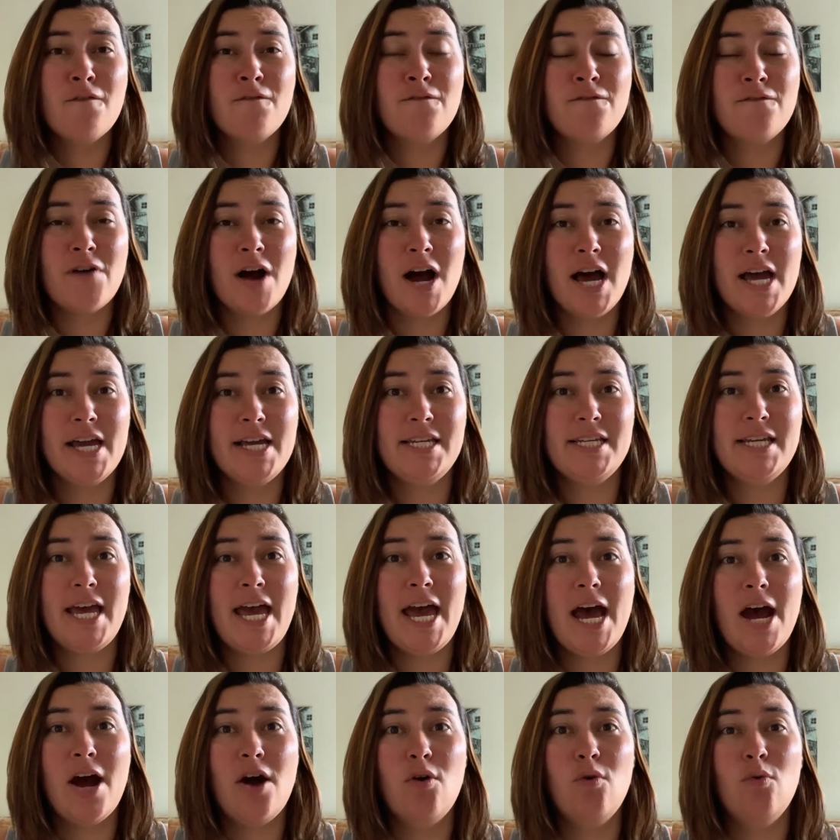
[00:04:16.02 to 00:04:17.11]
find
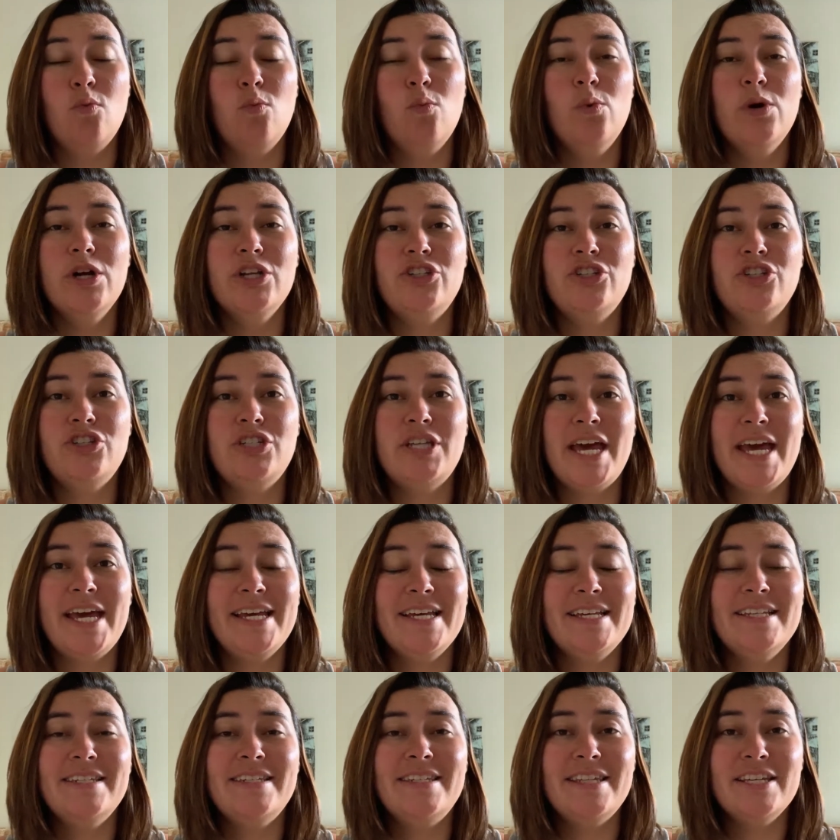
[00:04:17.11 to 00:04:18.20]
out which day
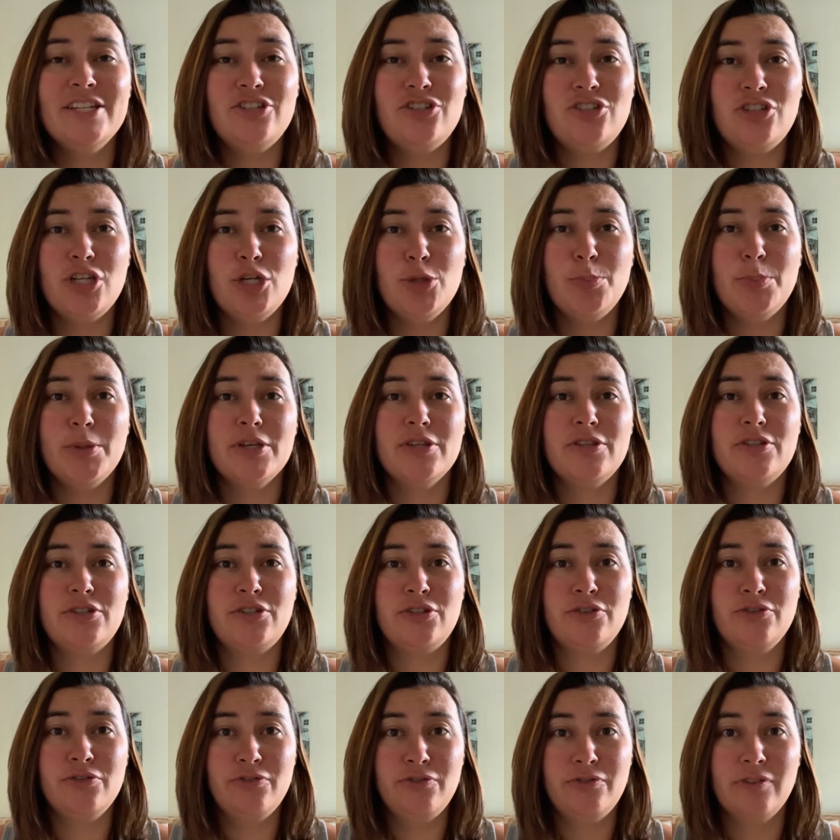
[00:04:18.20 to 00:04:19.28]
is the cheapest
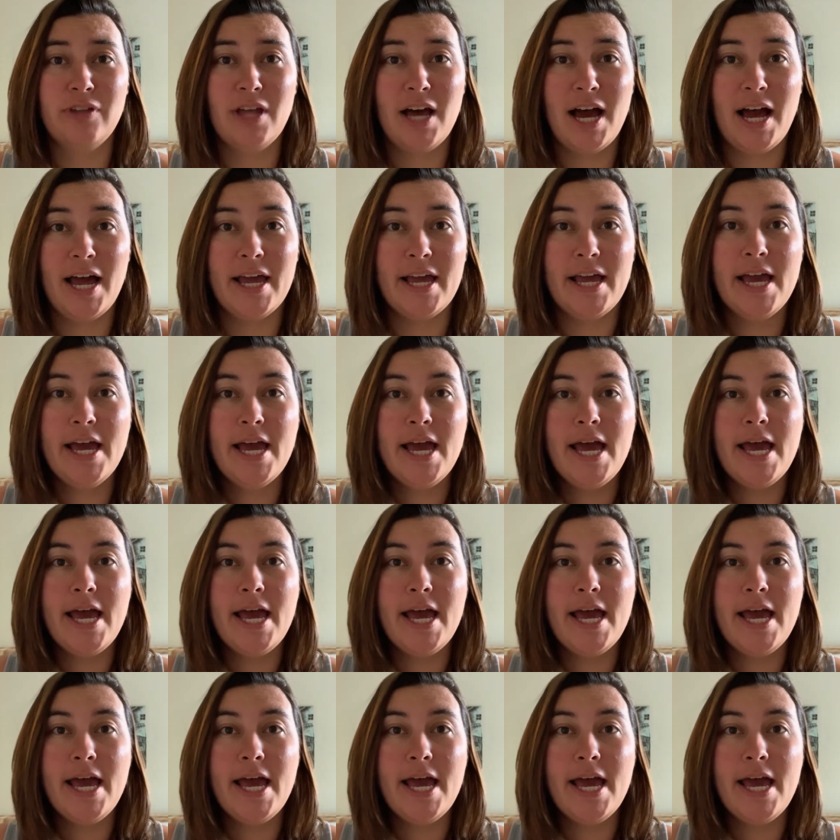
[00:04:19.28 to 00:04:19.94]
to fly.